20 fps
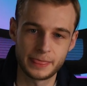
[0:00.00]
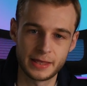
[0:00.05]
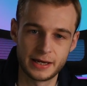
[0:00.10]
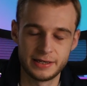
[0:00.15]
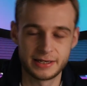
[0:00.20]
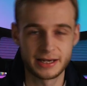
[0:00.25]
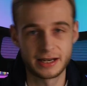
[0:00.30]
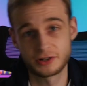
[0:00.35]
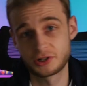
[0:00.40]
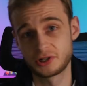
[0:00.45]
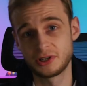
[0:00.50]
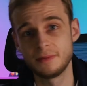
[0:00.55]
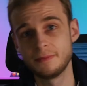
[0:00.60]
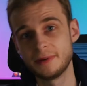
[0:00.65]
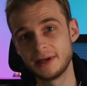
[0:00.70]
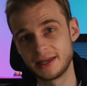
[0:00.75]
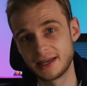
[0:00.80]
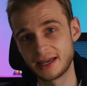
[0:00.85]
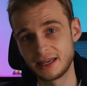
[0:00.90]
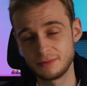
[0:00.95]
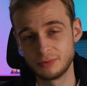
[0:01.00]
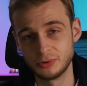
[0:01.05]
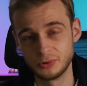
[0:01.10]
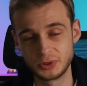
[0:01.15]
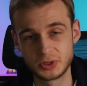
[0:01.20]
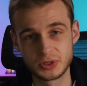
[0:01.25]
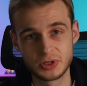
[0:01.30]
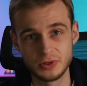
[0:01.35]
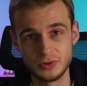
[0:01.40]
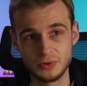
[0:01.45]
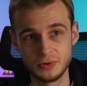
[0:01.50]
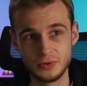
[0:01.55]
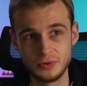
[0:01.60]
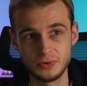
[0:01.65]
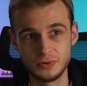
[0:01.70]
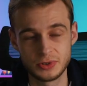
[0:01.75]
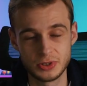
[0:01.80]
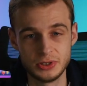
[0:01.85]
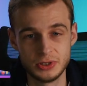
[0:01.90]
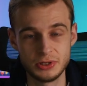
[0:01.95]
And actually being able to
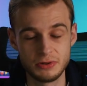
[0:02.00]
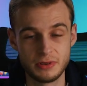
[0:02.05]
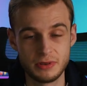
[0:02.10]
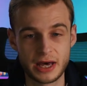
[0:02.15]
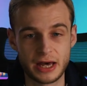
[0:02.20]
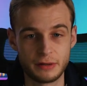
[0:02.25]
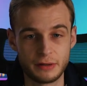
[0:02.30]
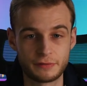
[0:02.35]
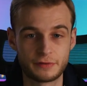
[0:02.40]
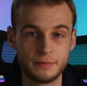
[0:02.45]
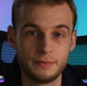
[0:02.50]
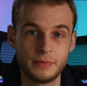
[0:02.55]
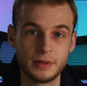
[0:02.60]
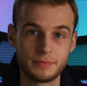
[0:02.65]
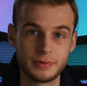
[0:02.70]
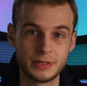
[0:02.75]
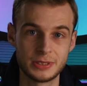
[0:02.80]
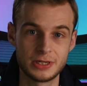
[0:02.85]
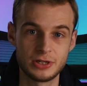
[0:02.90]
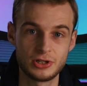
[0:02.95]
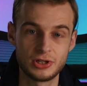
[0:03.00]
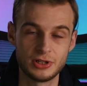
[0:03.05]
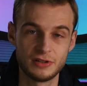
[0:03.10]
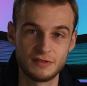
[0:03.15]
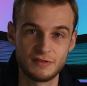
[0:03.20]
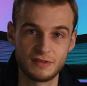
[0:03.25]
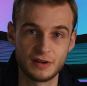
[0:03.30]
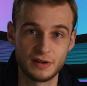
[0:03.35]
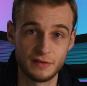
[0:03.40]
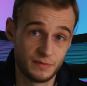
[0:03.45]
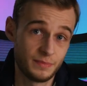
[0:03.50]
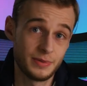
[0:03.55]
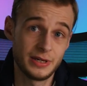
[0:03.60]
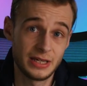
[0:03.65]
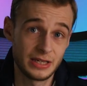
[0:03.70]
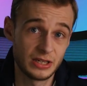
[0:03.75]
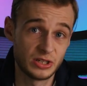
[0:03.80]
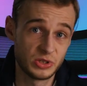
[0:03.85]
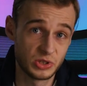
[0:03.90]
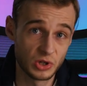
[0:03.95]
do that from the position of
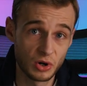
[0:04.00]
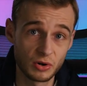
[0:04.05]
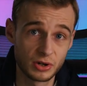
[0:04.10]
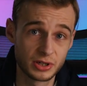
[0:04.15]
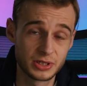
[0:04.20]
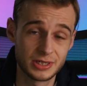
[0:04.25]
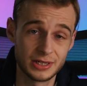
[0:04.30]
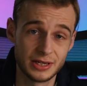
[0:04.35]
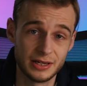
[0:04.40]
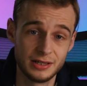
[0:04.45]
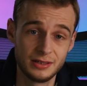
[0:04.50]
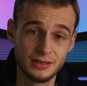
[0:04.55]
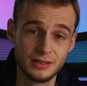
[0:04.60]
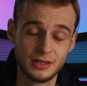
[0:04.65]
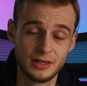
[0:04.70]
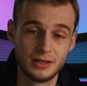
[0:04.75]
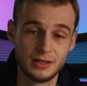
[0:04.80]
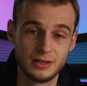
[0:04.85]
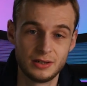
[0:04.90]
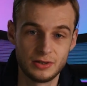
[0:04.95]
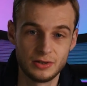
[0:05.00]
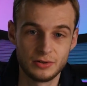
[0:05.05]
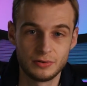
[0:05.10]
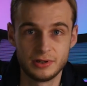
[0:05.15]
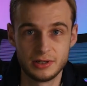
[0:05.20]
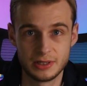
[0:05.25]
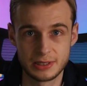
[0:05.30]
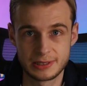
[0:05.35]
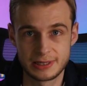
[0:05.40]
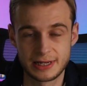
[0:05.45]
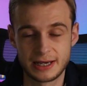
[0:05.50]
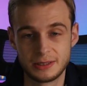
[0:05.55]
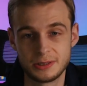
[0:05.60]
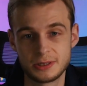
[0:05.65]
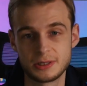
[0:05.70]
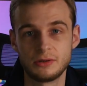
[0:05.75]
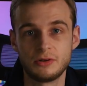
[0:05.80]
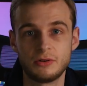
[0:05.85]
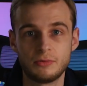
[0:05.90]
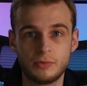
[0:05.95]
being a doctor who understands
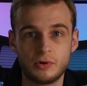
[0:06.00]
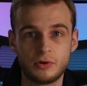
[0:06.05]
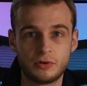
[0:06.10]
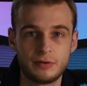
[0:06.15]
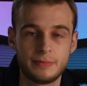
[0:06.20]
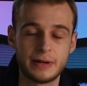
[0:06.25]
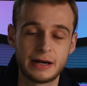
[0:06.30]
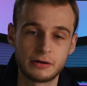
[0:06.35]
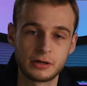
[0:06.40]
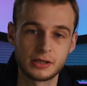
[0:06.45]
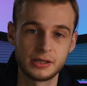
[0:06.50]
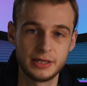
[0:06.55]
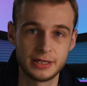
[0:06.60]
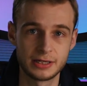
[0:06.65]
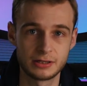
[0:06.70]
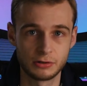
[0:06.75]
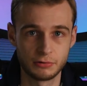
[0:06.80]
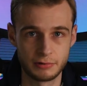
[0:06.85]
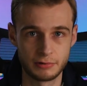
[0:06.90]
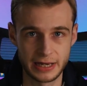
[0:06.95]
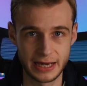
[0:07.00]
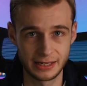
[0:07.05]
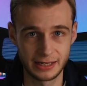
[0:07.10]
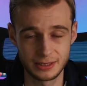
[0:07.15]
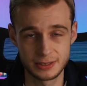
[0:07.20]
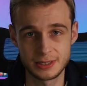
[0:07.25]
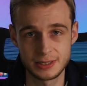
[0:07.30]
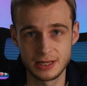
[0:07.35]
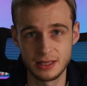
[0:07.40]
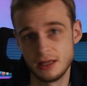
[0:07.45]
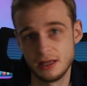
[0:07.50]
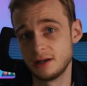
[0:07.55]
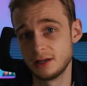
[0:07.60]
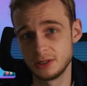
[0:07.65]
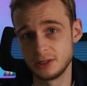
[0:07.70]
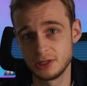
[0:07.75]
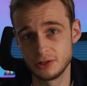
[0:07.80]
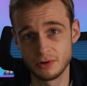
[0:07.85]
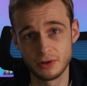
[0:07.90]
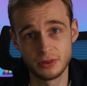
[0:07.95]
a lot more about clinical reality than I
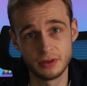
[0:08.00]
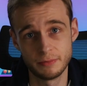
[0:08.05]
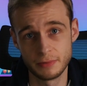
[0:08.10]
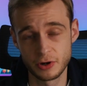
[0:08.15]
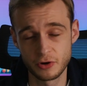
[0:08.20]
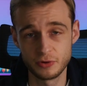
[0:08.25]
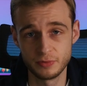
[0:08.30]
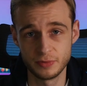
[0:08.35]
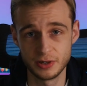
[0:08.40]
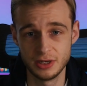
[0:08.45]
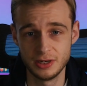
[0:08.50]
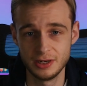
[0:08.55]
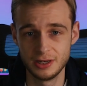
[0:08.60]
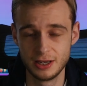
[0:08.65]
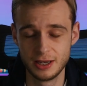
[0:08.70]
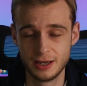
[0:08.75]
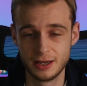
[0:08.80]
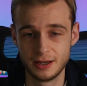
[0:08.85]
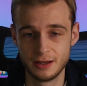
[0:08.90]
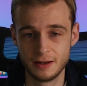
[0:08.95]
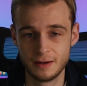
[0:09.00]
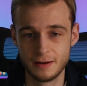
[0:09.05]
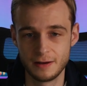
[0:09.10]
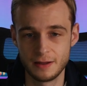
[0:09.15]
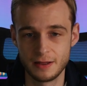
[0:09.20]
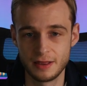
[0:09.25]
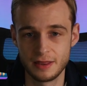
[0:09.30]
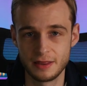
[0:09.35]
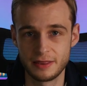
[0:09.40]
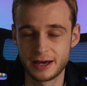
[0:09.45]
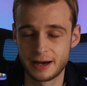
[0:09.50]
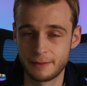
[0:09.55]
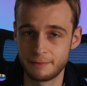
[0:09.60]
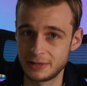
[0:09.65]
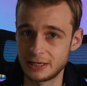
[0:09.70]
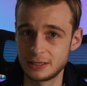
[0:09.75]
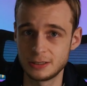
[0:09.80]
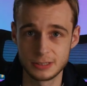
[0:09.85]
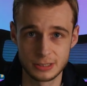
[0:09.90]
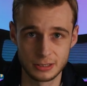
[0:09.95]
do at the moment, that
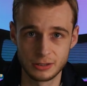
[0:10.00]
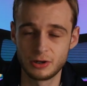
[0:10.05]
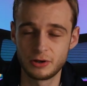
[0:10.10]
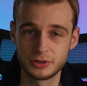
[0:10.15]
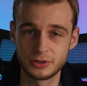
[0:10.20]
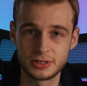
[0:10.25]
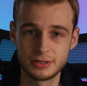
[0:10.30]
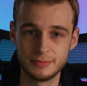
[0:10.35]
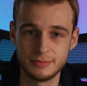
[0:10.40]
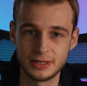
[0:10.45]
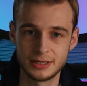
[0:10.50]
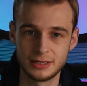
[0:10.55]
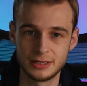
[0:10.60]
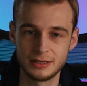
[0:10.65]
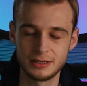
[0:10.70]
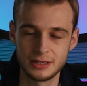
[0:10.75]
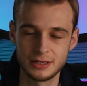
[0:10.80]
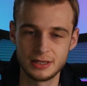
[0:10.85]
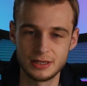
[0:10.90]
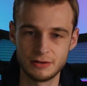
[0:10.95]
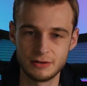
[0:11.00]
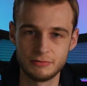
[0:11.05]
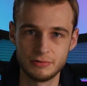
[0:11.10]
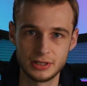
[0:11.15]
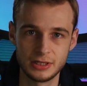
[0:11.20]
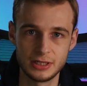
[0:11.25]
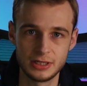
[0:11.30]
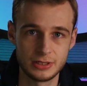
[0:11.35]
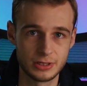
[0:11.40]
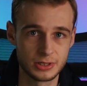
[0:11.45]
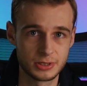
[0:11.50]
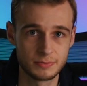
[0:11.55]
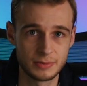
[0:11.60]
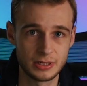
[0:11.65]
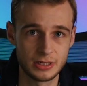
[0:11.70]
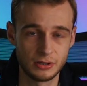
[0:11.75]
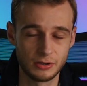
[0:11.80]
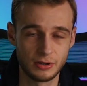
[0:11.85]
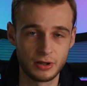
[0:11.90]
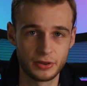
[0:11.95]
means a lot to me, and it really does
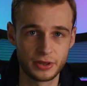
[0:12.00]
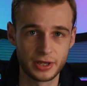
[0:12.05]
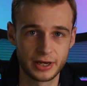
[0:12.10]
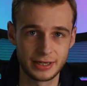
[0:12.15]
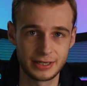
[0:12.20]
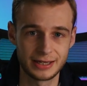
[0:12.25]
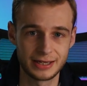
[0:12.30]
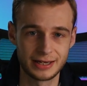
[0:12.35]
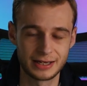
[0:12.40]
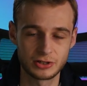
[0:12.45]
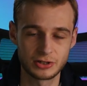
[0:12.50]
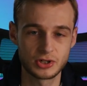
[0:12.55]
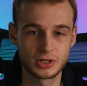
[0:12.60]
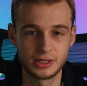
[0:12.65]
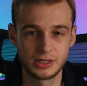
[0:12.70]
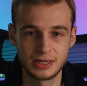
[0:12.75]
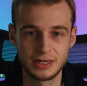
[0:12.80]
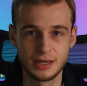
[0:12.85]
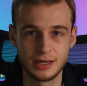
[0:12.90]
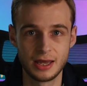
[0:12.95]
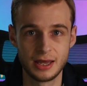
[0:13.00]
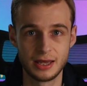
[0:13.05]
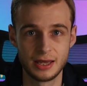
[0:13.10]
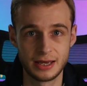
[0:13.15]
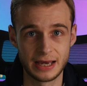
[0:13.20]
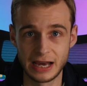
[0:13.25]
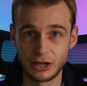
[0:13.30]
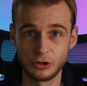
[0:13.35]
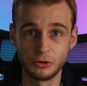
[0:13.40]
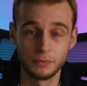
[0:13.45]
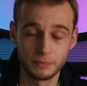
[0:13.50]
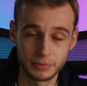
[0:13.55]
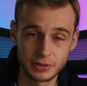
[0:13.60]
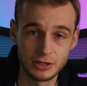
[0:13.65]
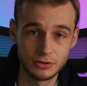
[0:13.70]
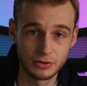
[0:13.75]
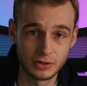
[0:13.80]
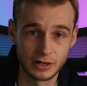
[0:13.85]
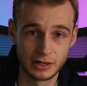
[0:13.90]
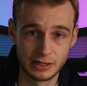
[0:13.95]
mean a lot that I can actually help
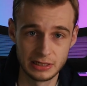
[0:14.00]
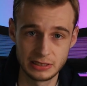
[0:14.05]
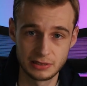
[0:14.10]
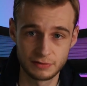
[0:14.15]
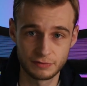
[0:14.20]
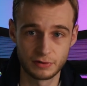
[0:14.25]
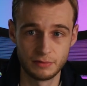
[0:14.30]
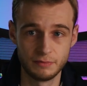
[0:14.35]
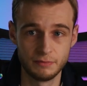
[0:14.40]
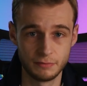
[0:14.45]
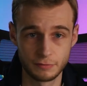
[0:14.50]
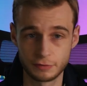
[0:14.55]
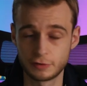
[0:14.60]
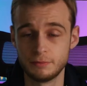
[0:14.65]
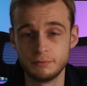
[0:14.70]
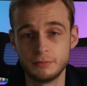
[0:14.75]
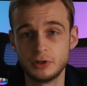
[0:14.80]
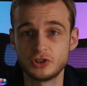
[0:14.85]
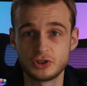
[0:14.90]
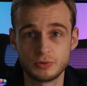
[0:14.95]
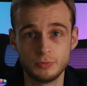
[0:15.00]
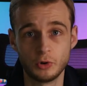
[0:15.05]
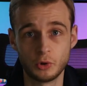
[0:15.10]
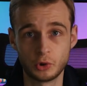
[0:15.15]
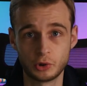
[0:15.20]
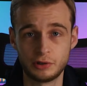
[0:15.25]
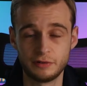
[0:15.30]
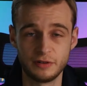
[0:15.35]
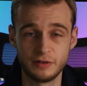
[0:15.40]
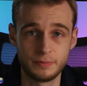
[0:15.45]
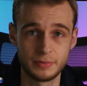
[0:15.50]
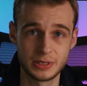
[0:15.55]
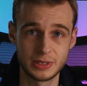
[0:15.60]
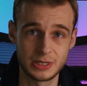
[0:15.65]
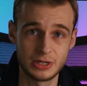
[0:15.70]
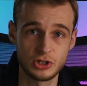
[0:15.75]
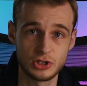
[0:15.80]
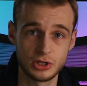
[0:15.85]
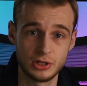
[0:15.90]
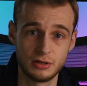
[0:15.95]
you guys from much more of a
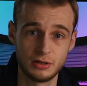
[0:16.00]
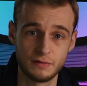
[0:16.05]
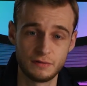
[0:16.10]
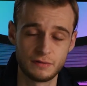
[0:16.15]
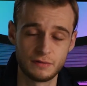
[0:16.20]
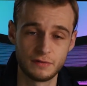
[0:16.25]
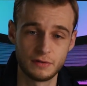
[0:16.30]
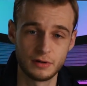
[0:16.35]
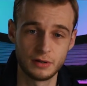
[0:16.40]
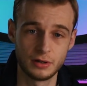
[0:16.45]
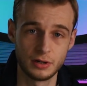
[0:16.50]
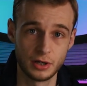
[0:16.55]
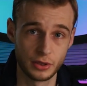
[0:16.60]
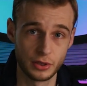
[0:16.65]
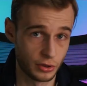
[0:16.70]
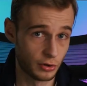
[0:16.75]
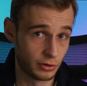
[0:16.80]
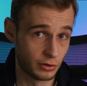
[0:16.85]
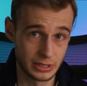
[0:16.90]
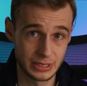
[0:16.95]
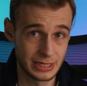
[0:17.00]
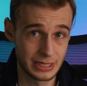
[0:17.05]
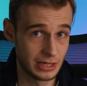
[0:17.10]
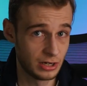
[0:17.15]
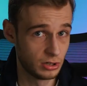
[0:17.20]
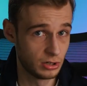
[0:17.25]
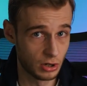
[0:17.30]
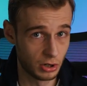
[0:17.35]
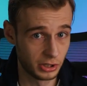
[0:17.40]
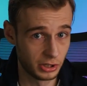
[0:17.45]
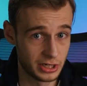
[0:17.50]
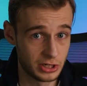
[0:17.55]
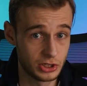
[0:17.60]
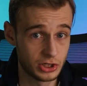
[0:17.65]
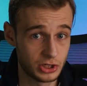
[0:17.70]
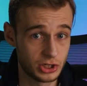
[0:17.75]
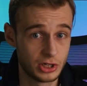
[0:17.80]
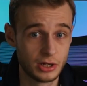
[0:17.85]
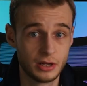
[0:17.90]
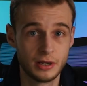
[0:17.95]
position of authority and
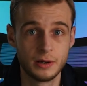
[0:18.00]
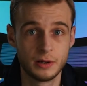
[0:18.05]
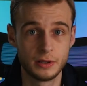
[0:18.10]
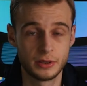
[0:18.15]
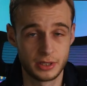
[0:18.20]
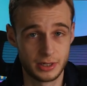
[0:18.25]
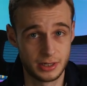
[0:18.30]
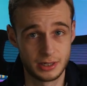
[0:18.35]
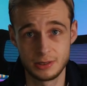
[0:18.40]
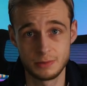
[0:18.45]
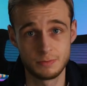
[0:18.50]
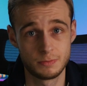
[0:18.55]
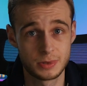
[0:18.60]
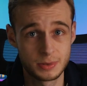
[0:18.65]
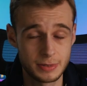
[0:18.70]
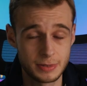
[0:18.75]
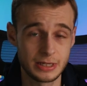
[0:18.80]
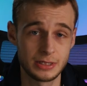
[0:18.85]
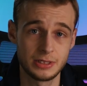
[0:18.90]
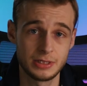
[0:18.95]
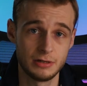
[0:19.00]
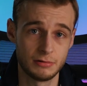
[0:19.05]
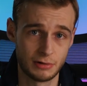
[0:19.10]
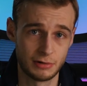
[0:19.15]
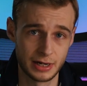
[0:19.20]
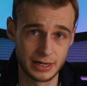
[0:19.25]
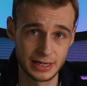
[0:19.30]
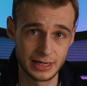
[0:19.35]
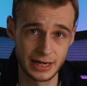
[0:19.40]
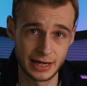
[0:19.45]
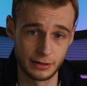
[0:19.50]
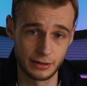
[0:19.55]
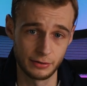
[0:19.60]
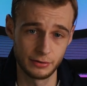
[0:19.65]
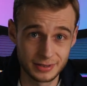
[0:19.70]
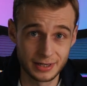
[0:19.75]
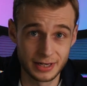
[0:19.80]
knowledge than I speak to you right now.